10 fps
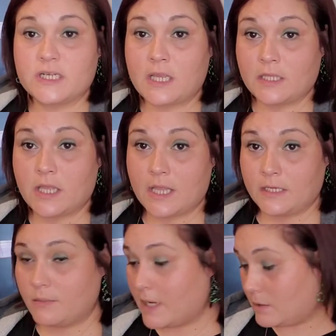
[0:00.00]
And I
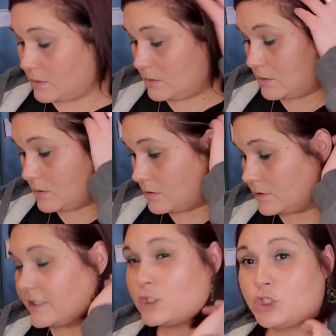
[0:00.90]
lied about
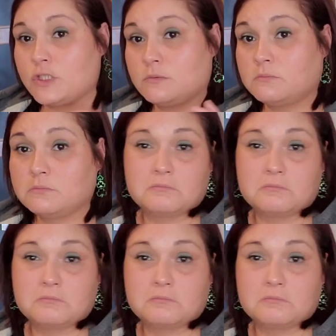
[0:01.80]
kitchen,